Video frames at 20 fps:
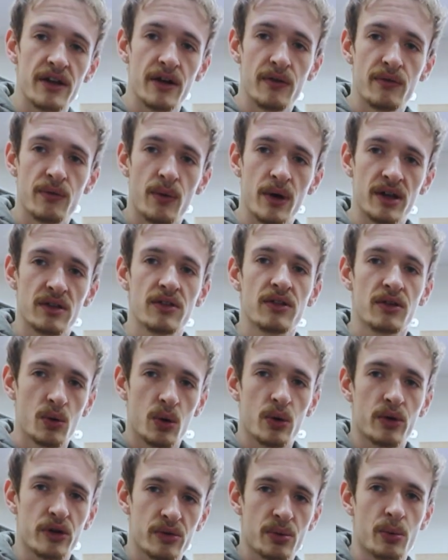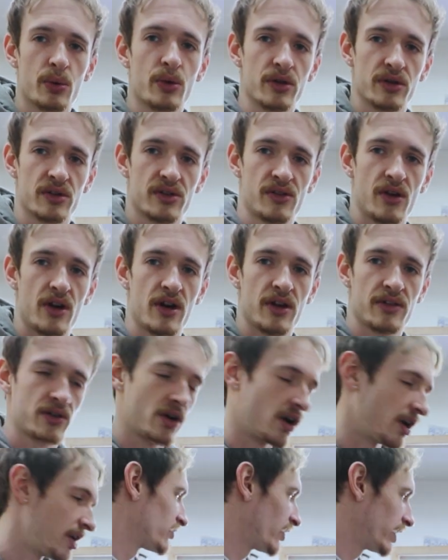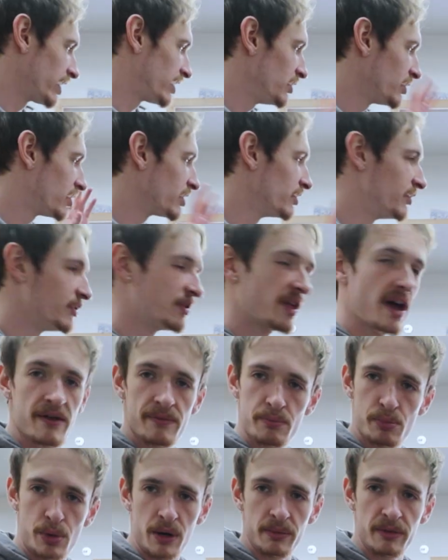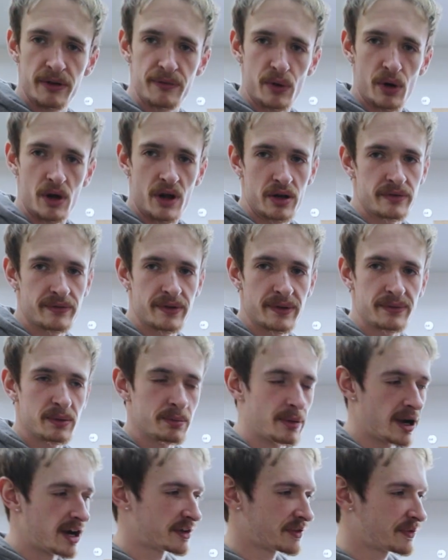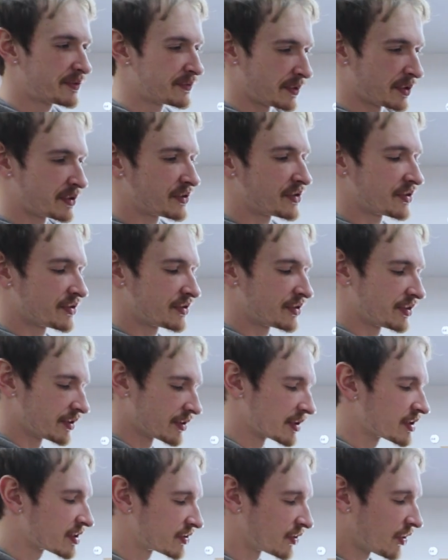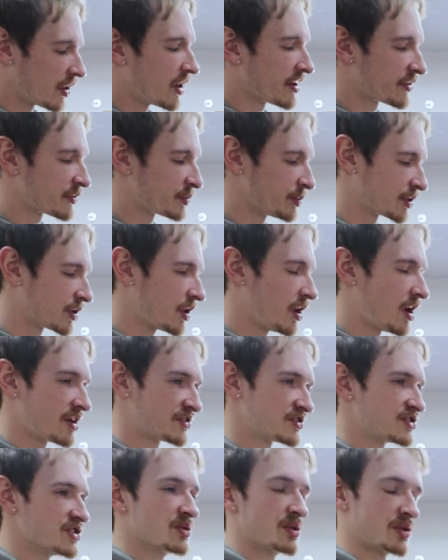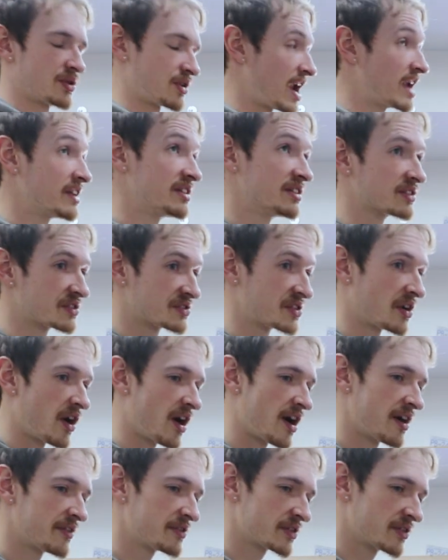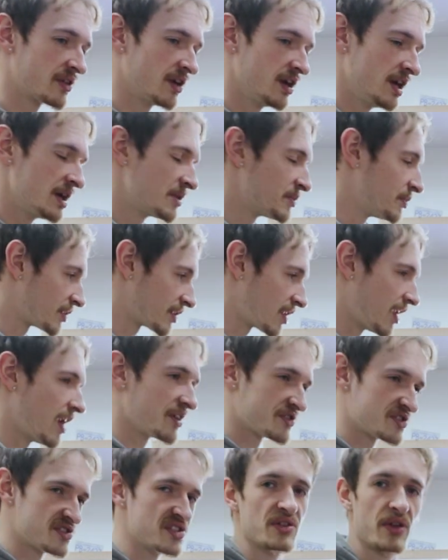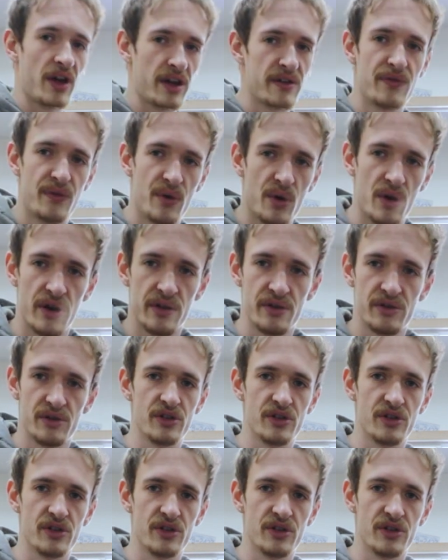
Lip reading: of what the Cork Sport exhaust costs. Like you can do that probably for 150 bucks versus the exhaust will cost you, or any exhaust will cost you like 400